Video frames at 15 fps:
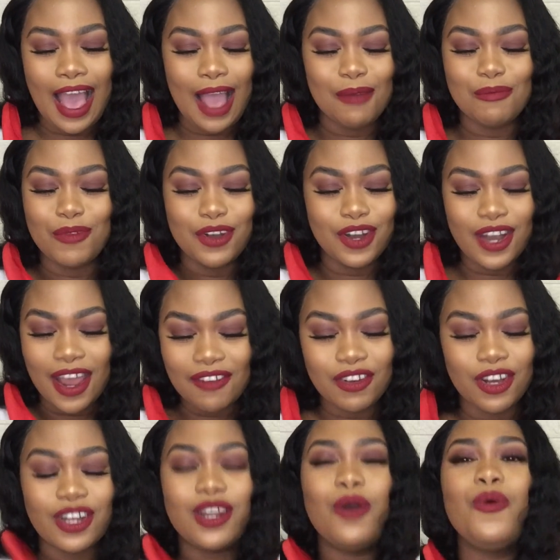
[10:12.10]
I'm
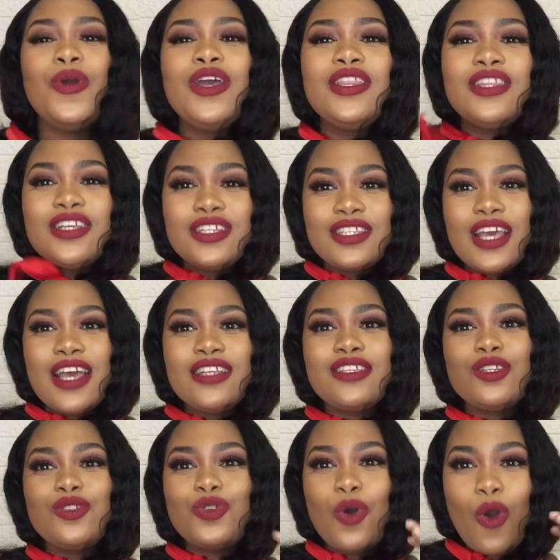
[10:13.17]
never gonna wear this
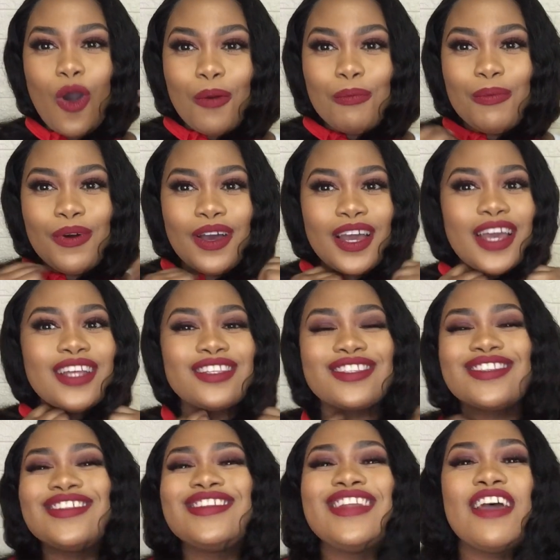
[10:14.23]
as a top.
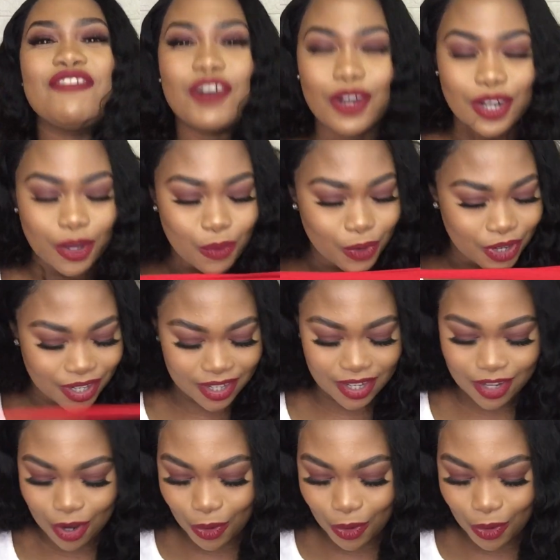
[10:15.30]
It's never gonna work,